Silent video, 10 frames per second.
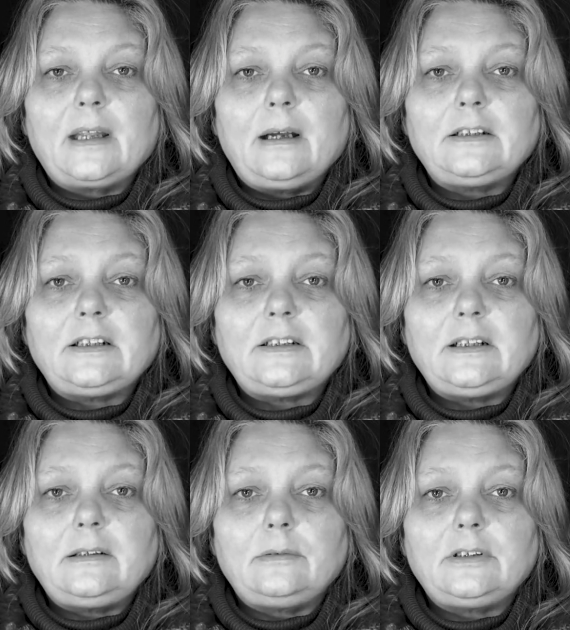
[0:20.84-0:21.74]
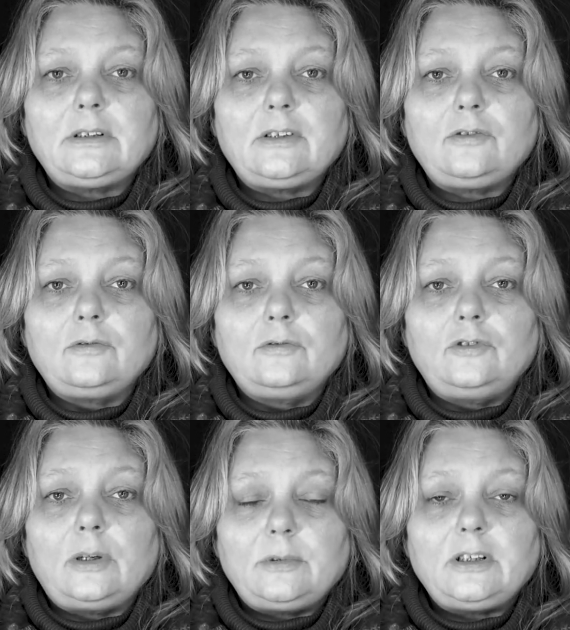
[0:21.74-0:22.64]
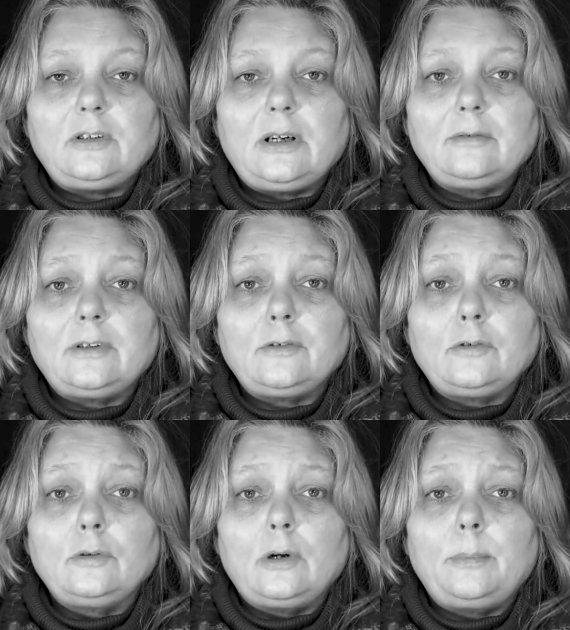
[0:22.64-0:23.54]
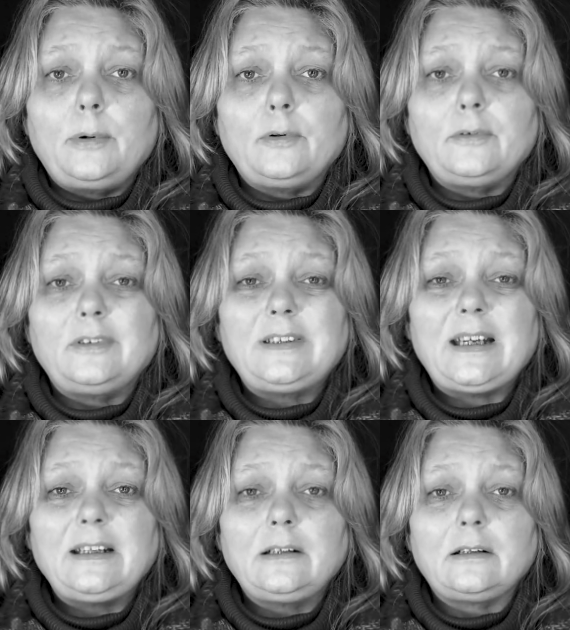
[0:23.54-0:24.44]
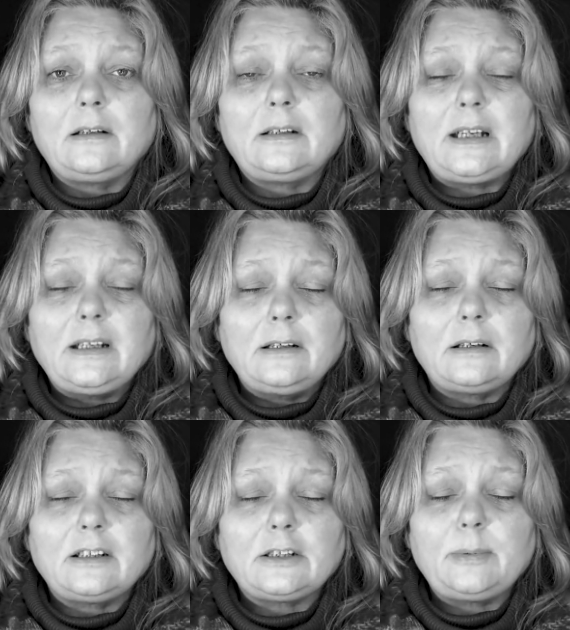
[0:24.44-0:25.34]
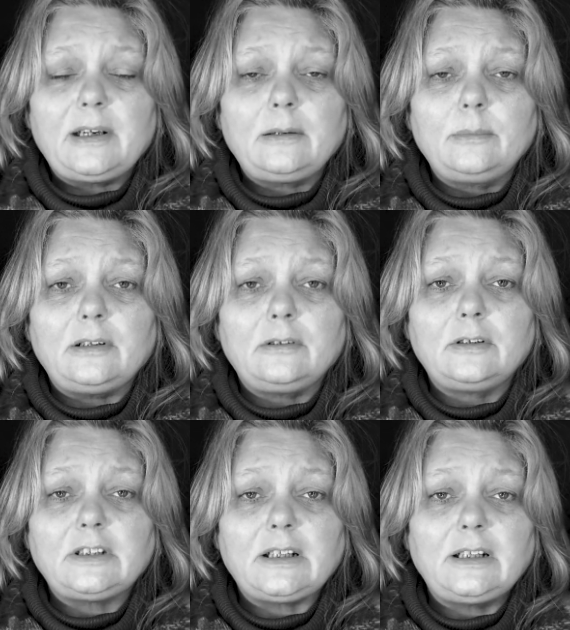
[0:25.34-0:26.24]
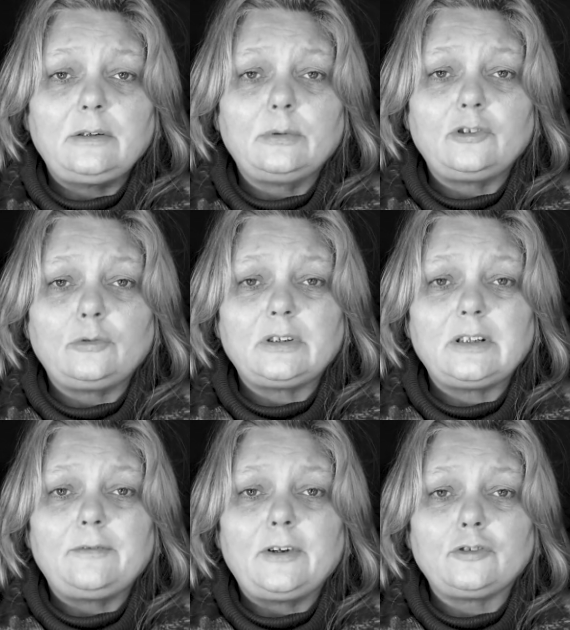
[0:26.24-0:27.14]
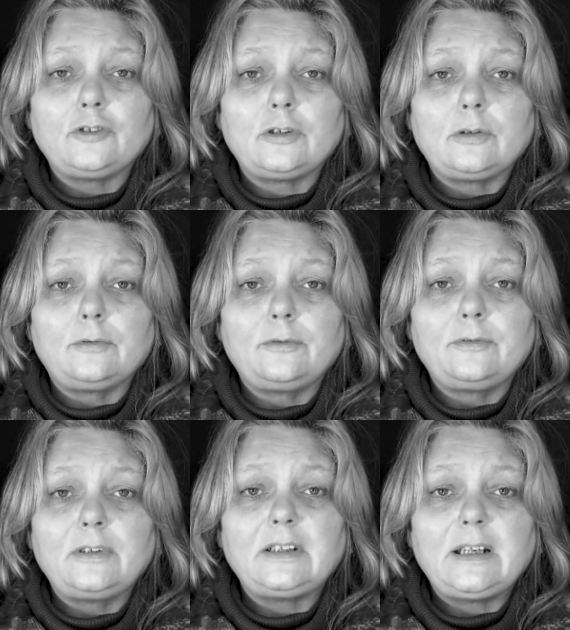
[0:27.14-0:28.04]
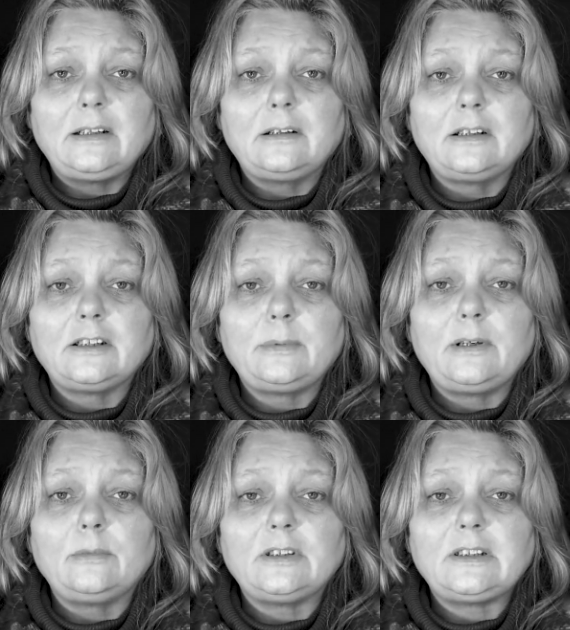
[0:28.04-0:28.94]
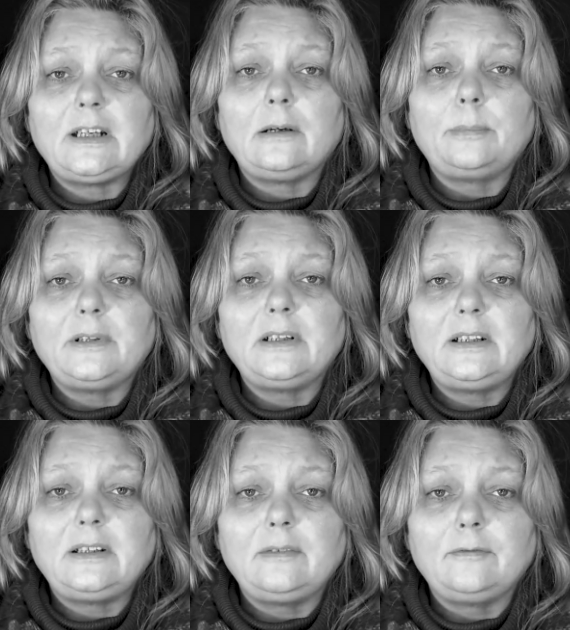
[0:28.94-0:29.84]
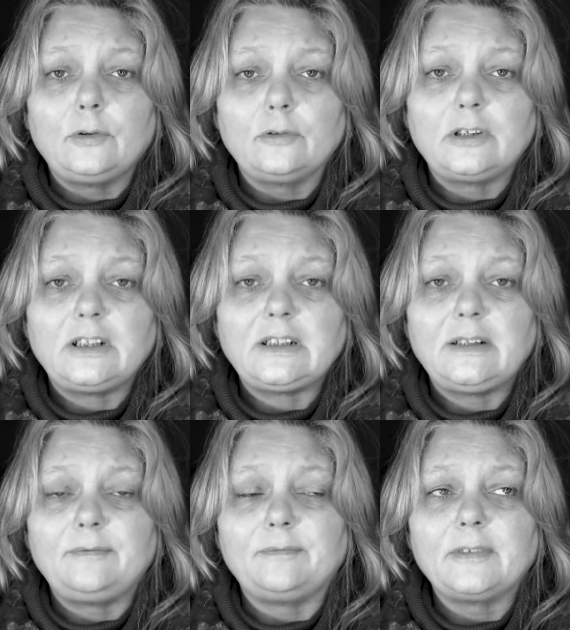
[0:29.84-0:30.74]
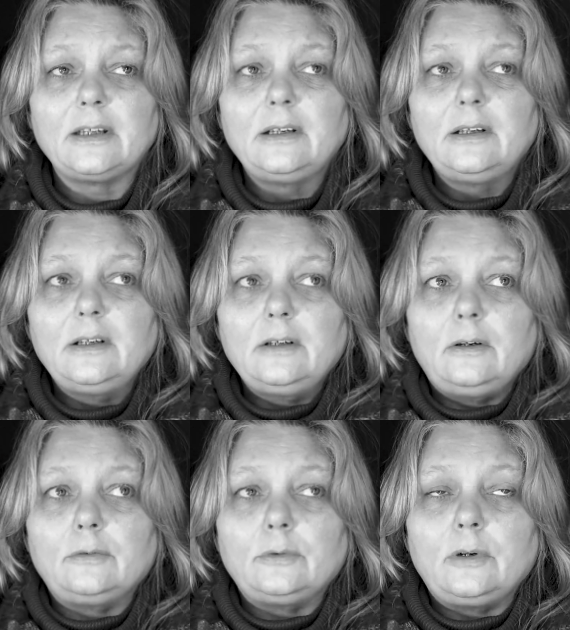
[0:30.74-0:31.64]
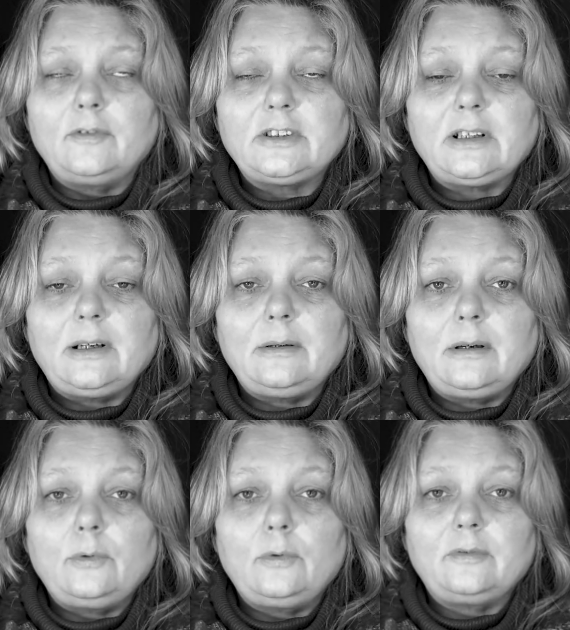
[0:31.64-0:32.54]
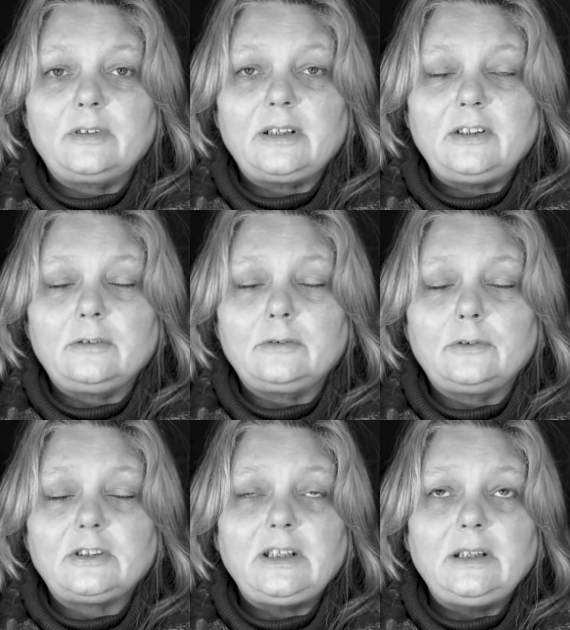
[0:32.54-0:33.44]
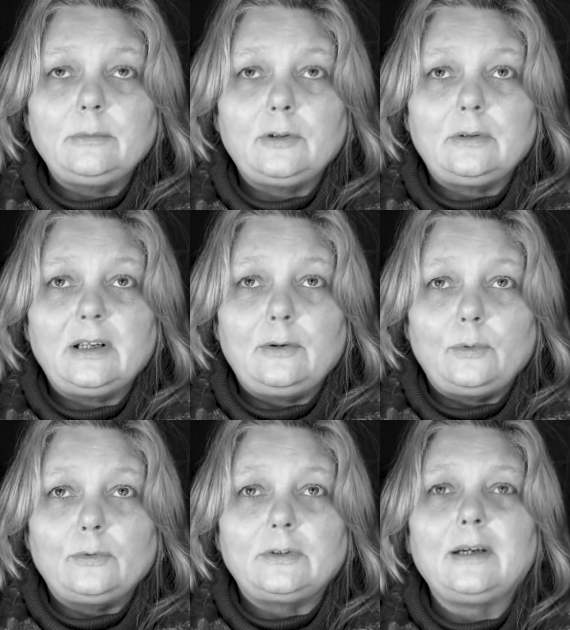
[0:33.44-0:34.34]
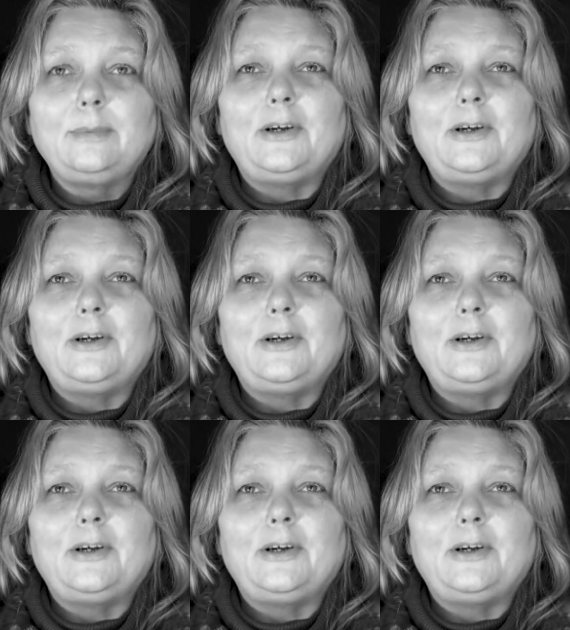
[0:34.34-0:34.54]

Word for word: As I said, I was a gypsy traveller. Grew up on a Tinker Experiment site, which was the first of the Tinker Experiments set up in 1947. Although obviously, hopefully you'll see I'm not that old.